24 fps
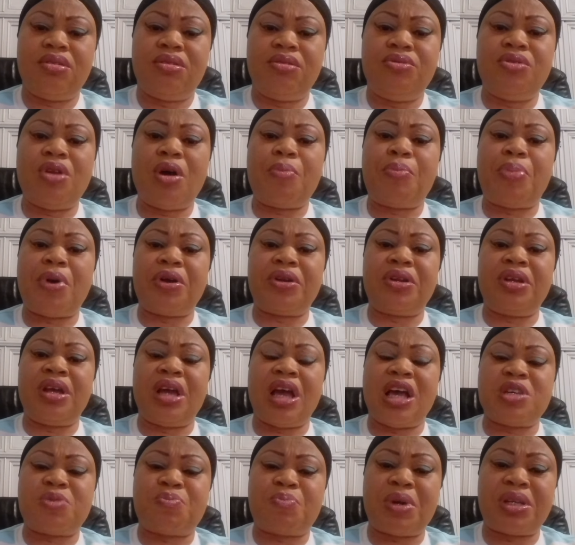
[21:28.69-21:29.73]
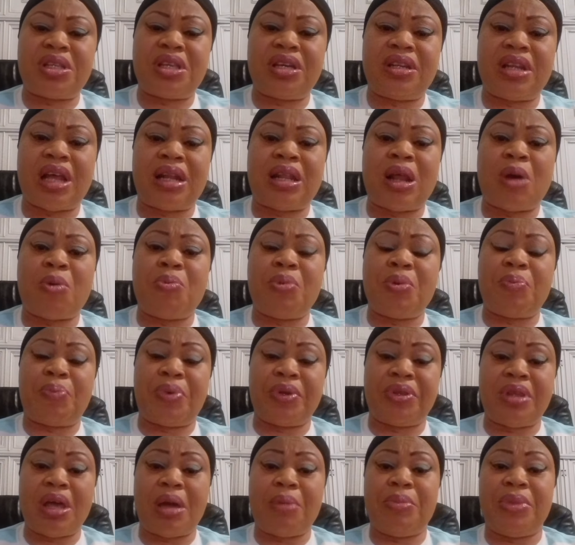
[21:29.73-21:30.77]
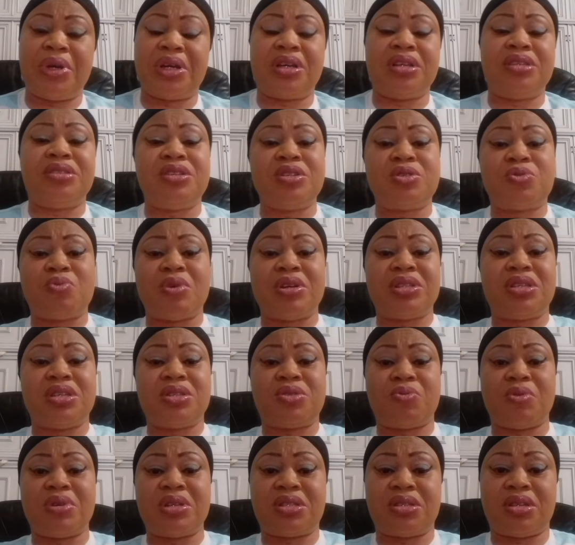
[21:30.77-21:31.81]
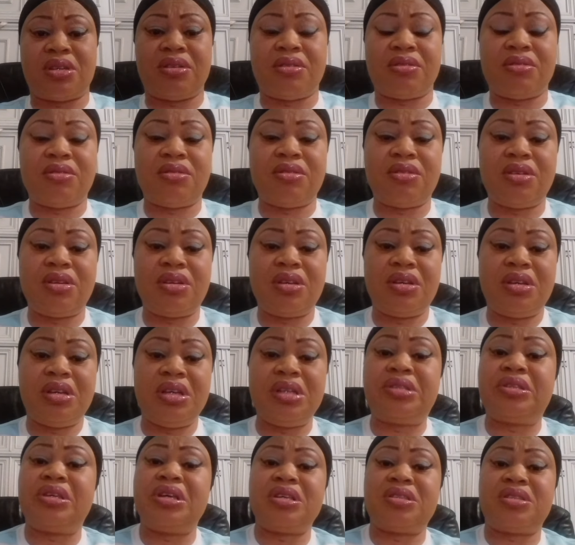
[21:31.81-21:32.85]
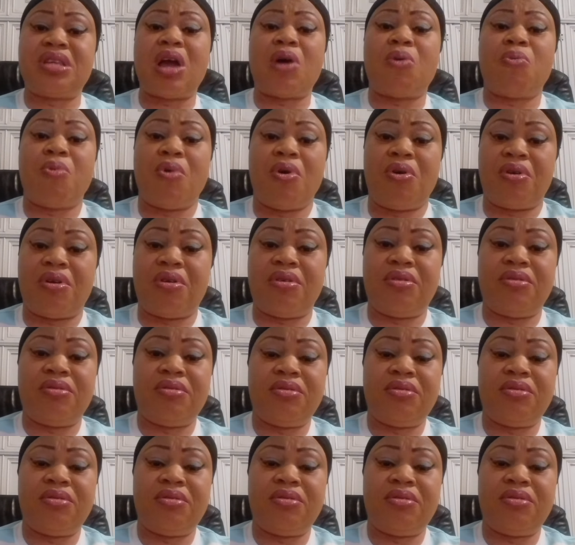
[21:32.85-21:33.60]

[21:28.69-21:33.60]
Nobody expected that there will be a pandemic in this 2020. It is their work.